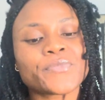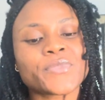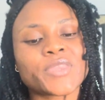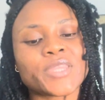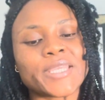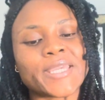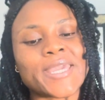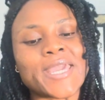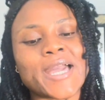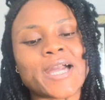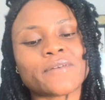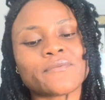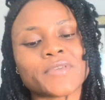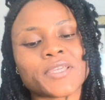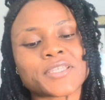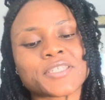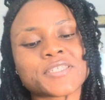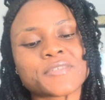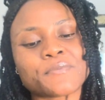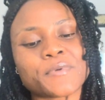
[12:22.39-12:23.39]
They have
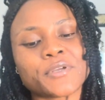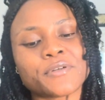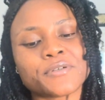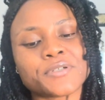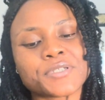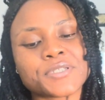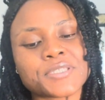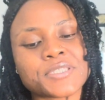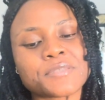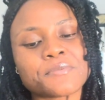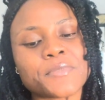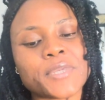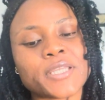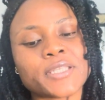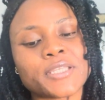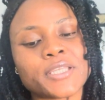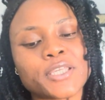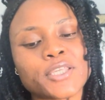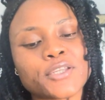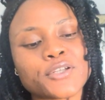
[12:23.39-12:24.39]
experienced
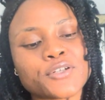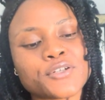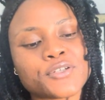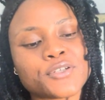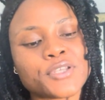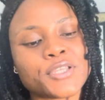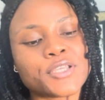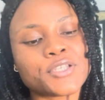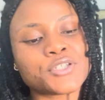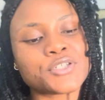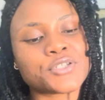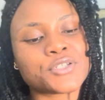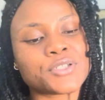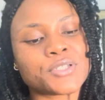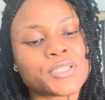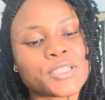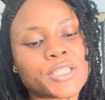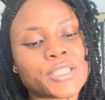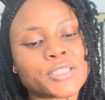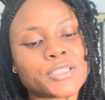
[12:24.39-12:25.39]
many
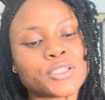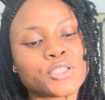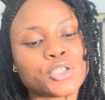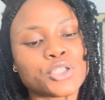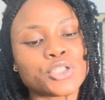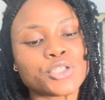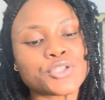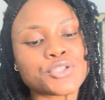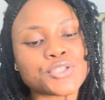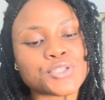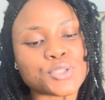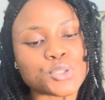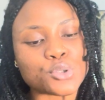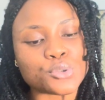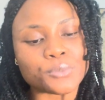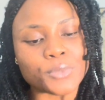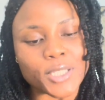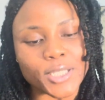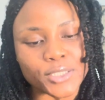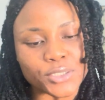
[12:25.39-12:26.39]
incarnations and learned so
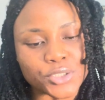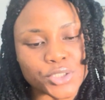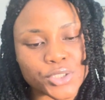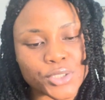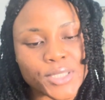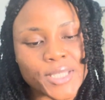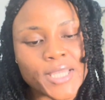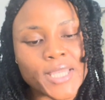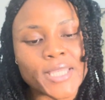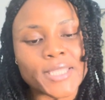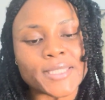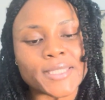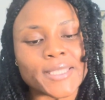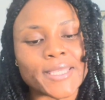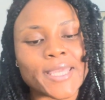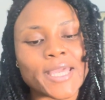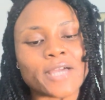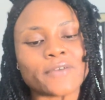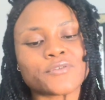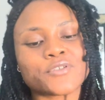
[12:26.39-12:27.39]
much. They
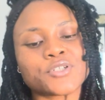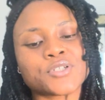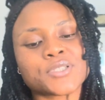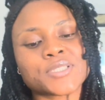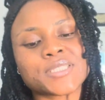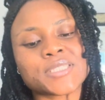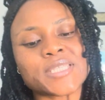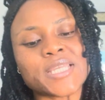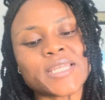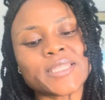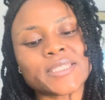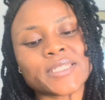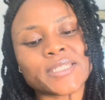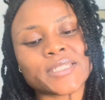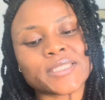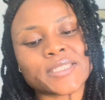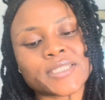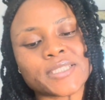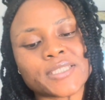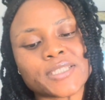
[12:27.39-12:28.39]
have
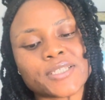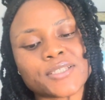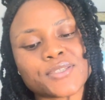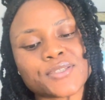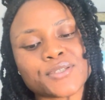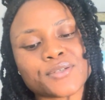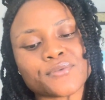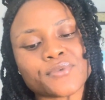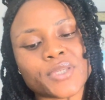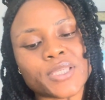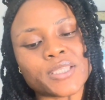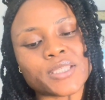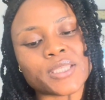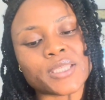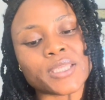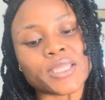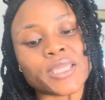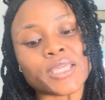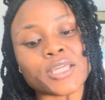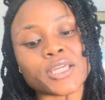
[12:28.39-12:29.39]
transcended the need to
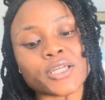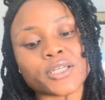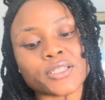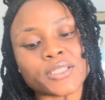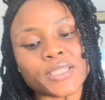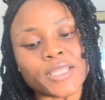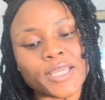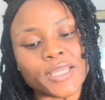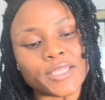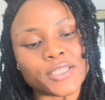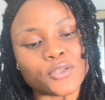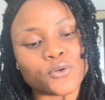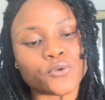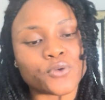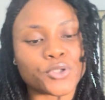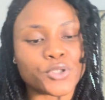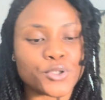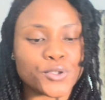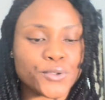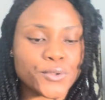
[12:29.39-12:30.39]
reincarnate
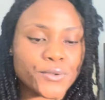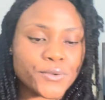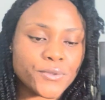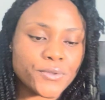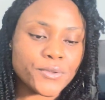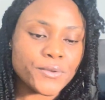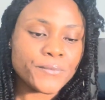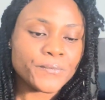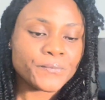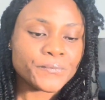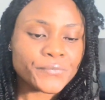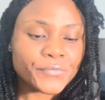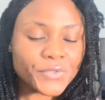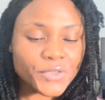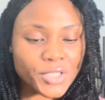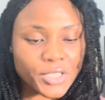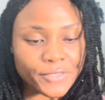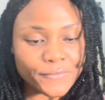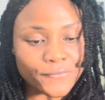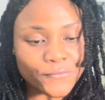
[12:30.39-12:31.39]
on earth.
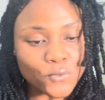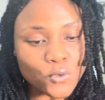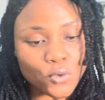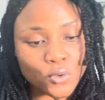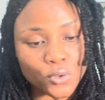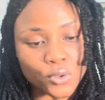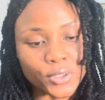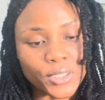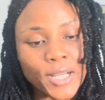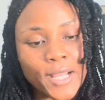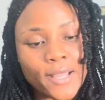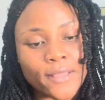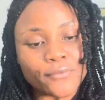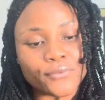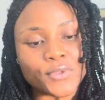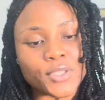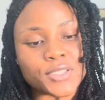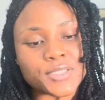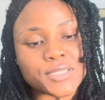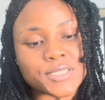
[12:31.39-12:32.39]
Therefore,
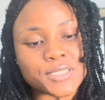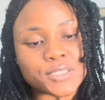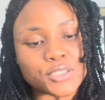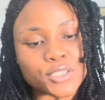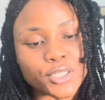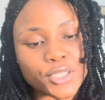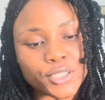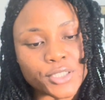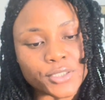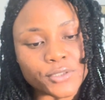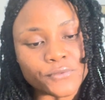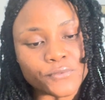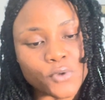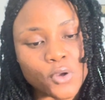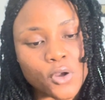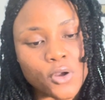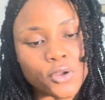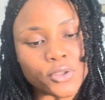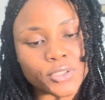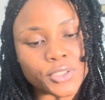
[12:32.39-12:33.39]
they serve
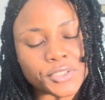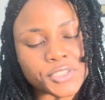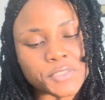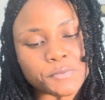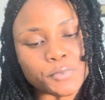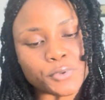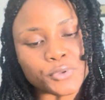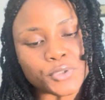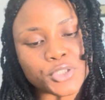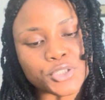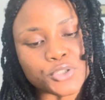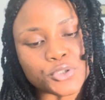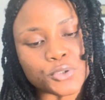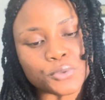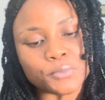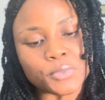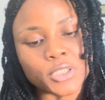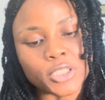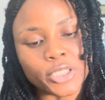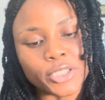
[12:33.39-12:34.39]
on a spiritual
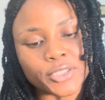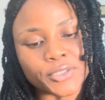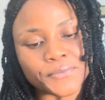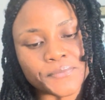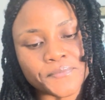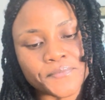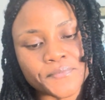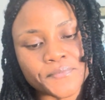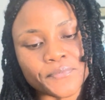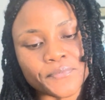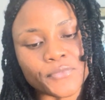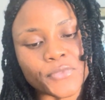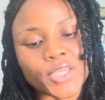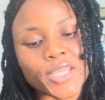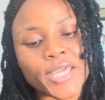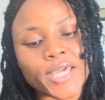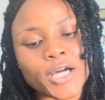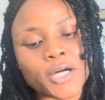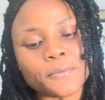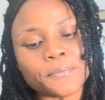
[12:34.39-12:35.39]
plane,
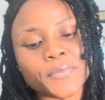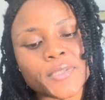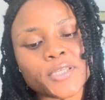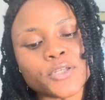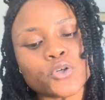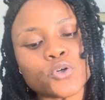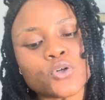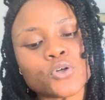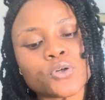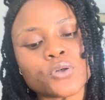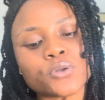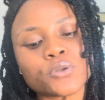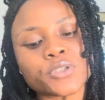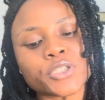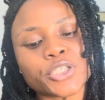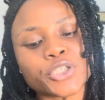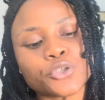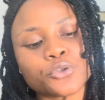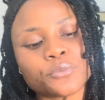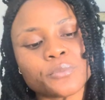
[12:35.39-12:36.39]
helping all
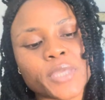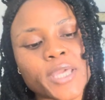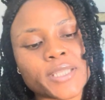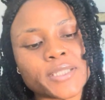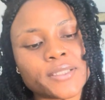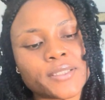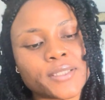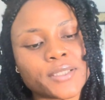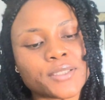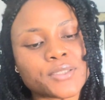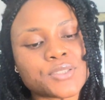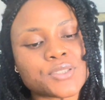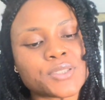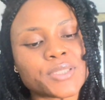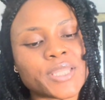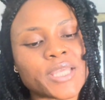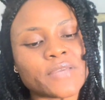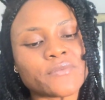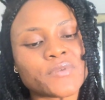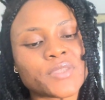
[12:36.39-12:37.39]
humanity to
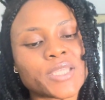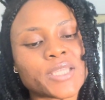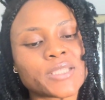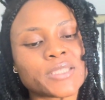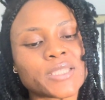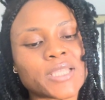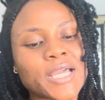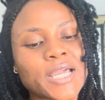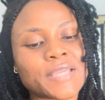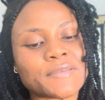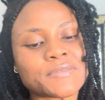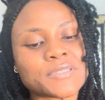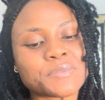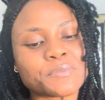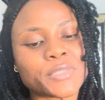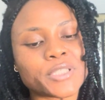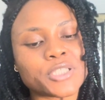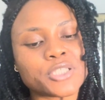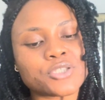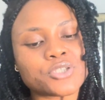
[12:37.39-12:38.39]
navigate life's
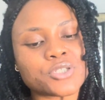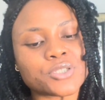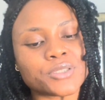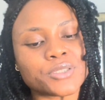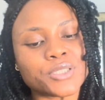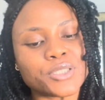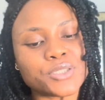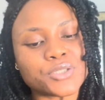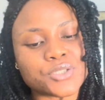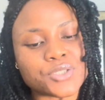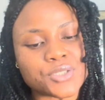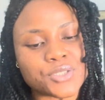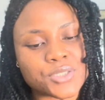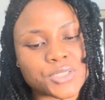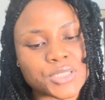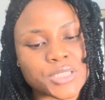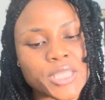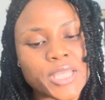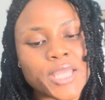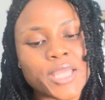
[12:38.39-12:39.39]
many
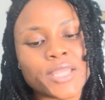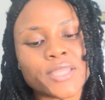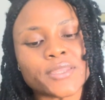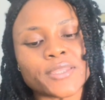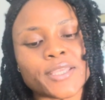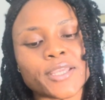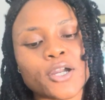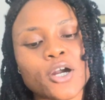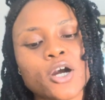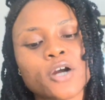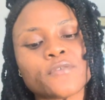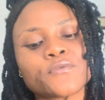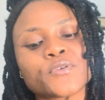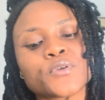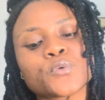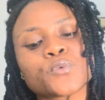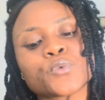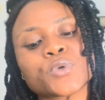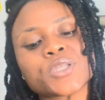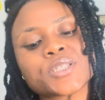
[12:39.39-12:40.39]
challenges. They
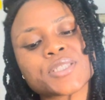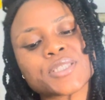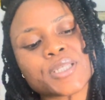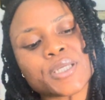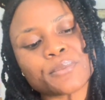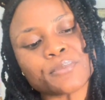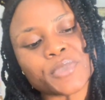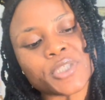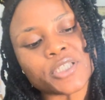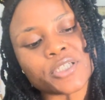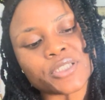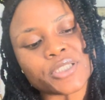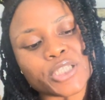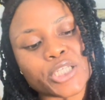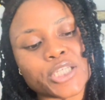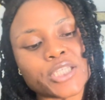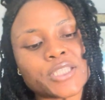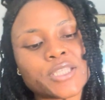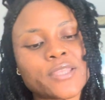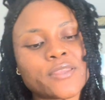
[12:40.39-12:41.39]
offer wisdom beyond
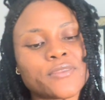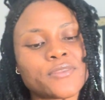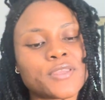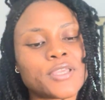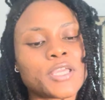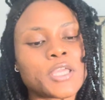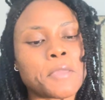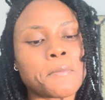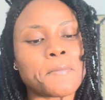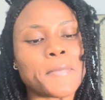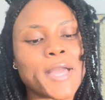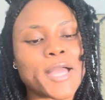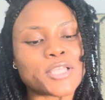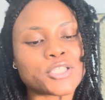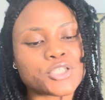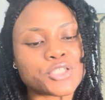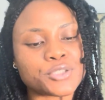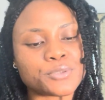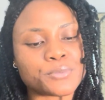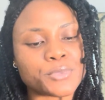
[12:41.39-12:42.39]
anything
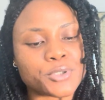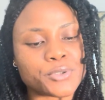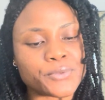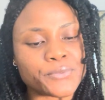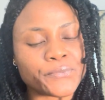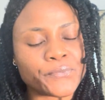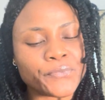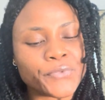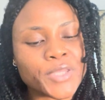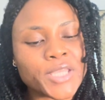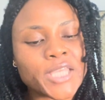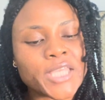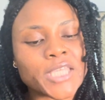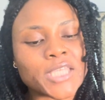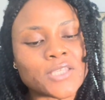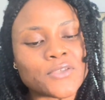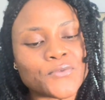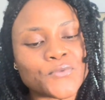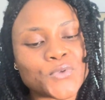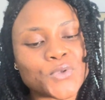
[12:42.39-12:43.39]
imaginable.
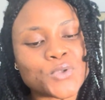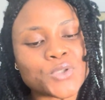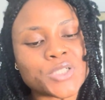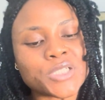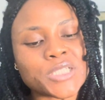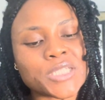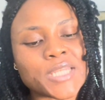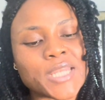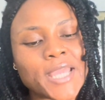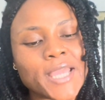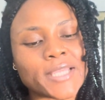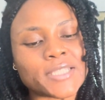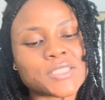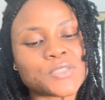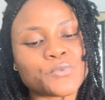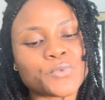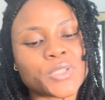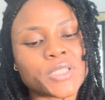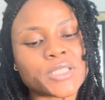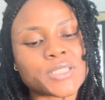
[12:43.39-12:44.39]
If you connect
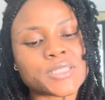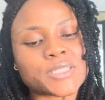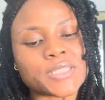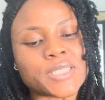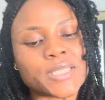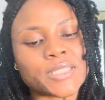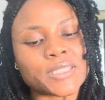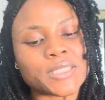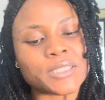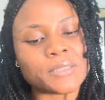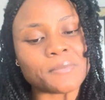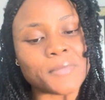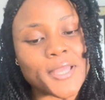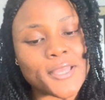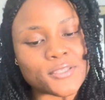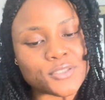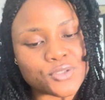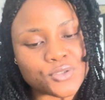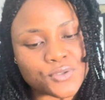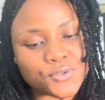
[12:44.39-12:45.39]
with ascended
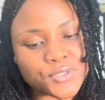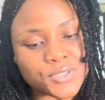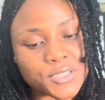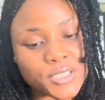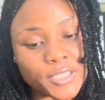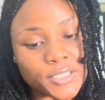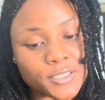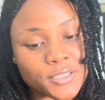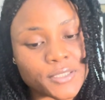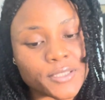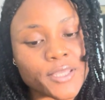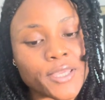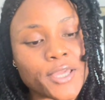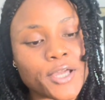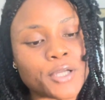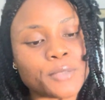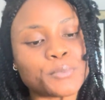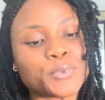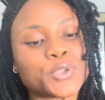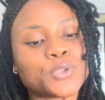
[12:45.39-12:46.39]
masters, they can
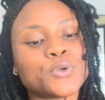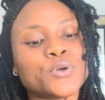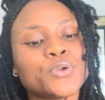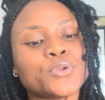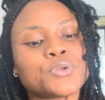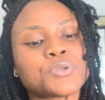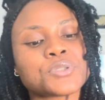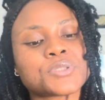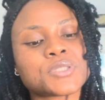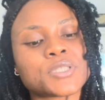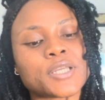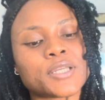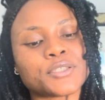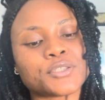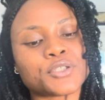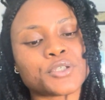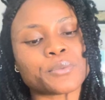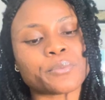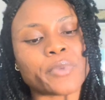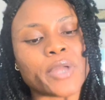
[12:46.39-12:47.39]
help you understand
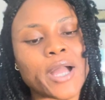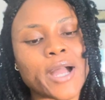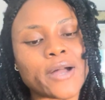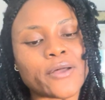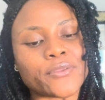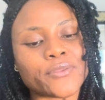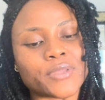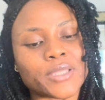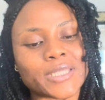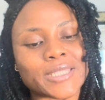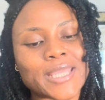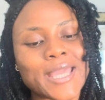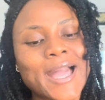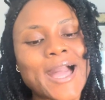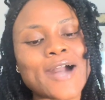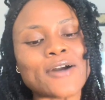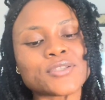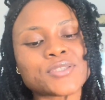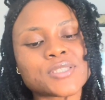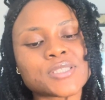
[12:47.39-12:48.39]
your path and
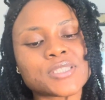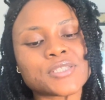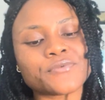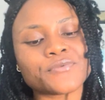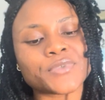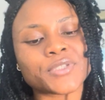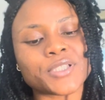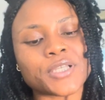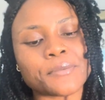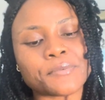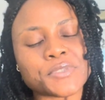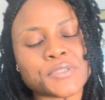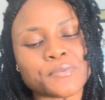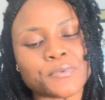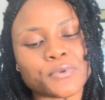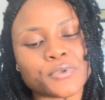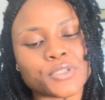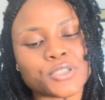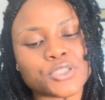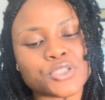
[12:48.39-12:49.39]
how to develop
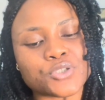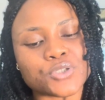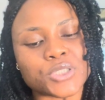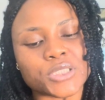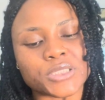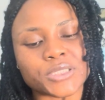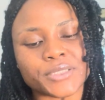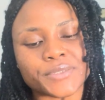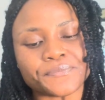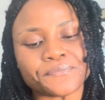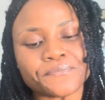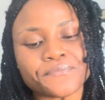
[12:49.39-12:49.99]
spiritually.